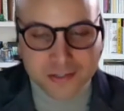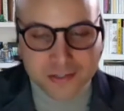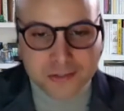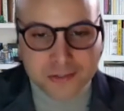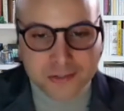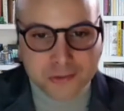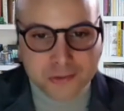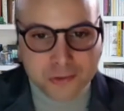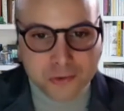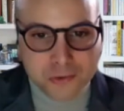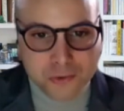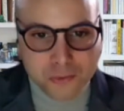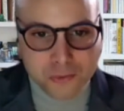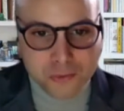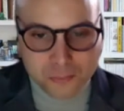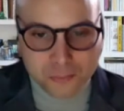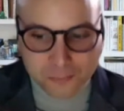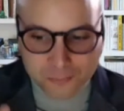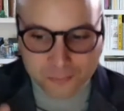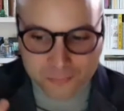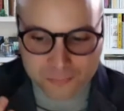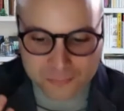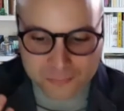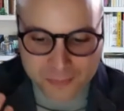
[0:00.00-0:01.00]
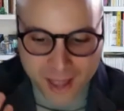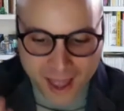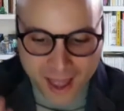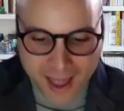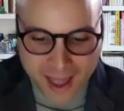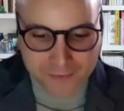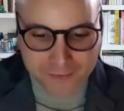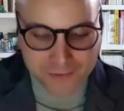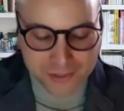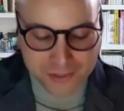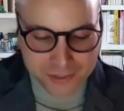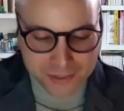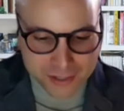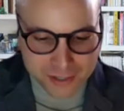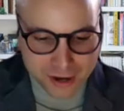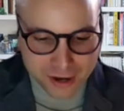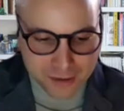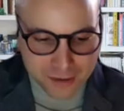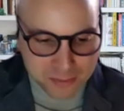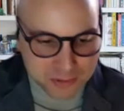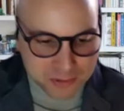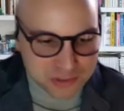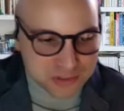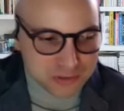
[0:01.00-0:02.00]
So having the
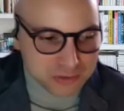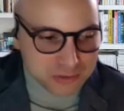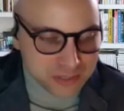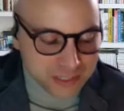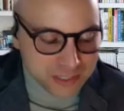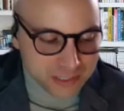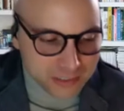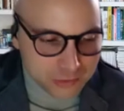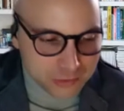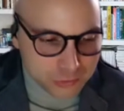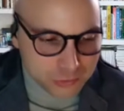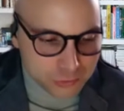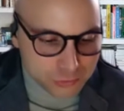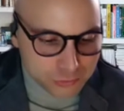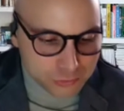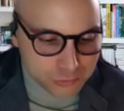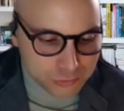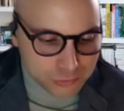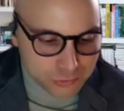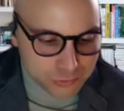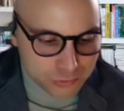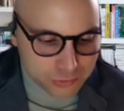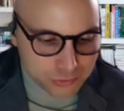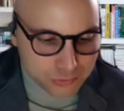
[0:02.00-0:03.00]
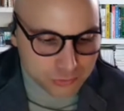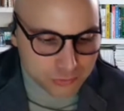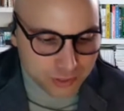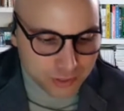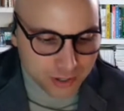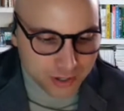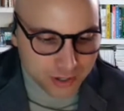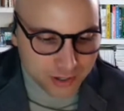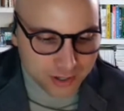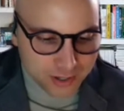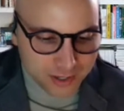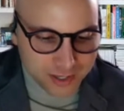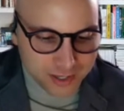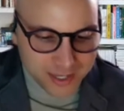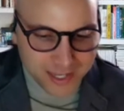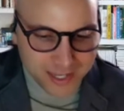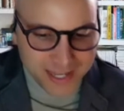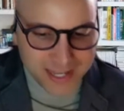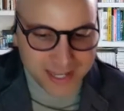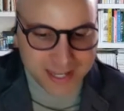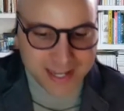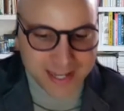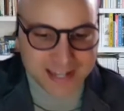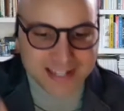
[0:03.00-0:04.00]
opportunity to
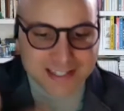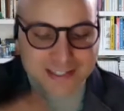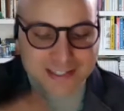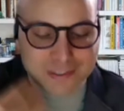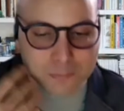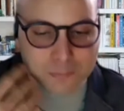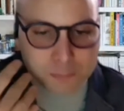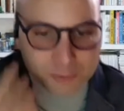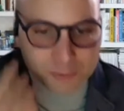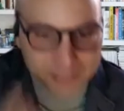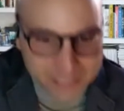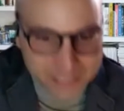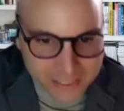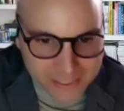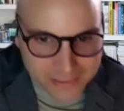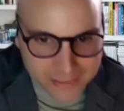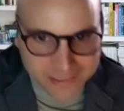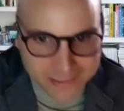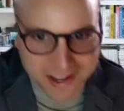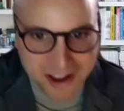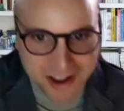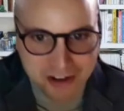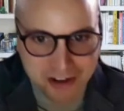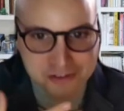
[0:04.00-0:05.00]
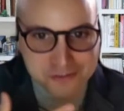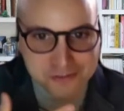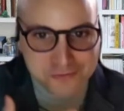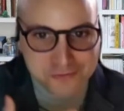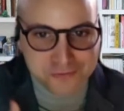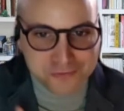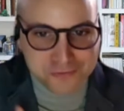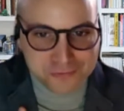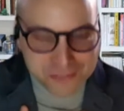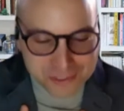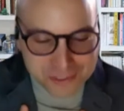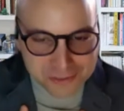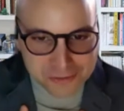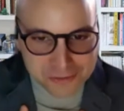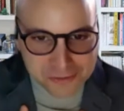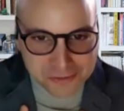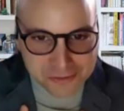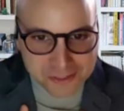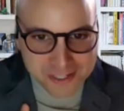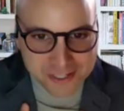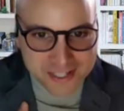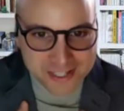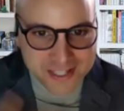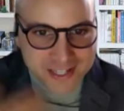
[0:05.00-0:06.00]
explain how you
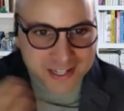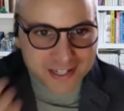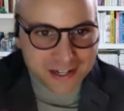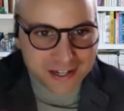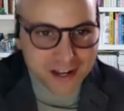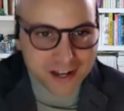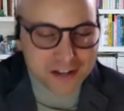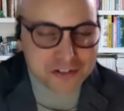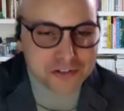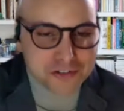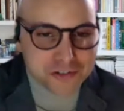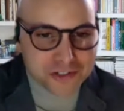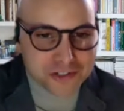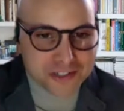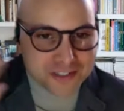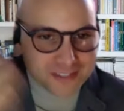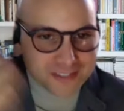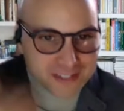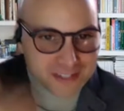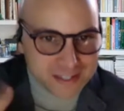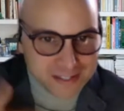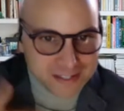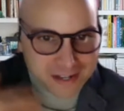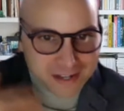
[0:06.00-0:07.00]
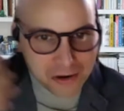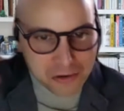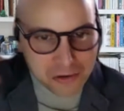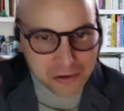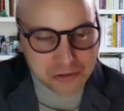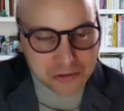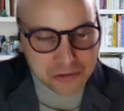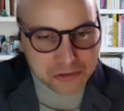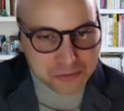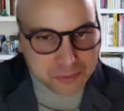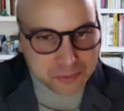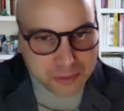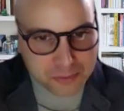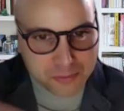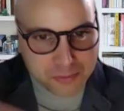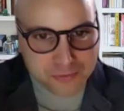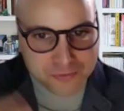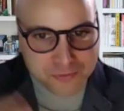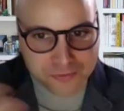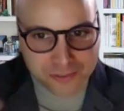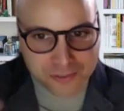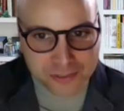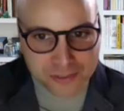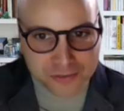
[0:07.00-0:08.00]
feel and understand how other people
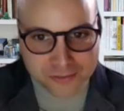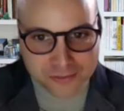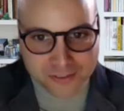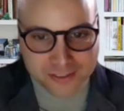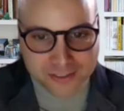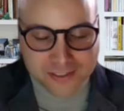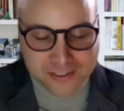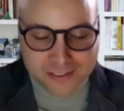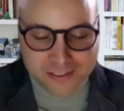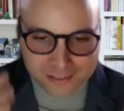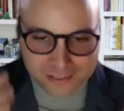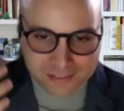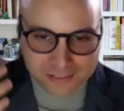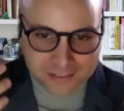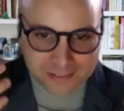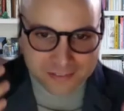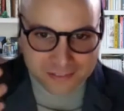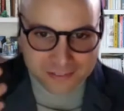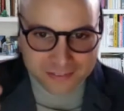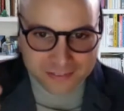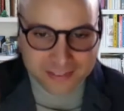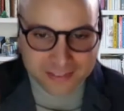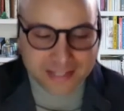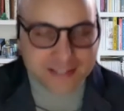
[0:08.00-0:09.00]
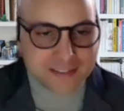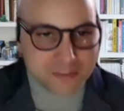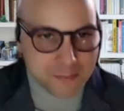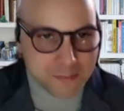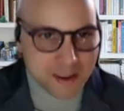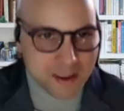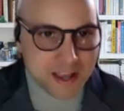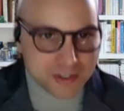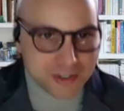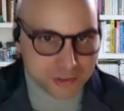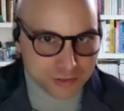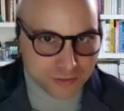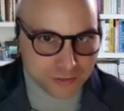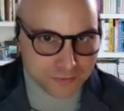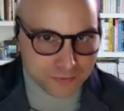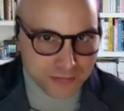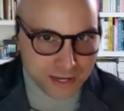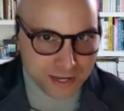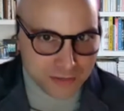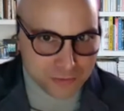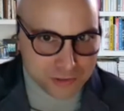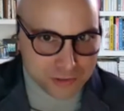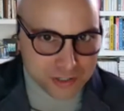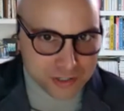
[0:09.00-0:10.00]
feel, that's the magic of
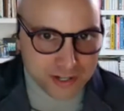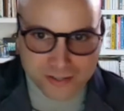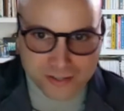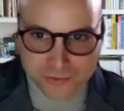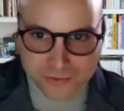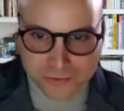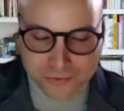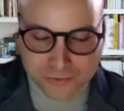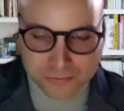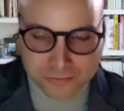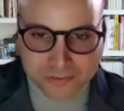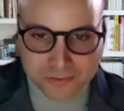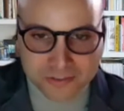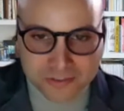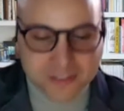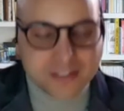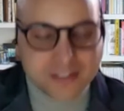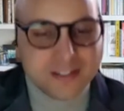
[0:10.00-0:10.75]
language classrooms.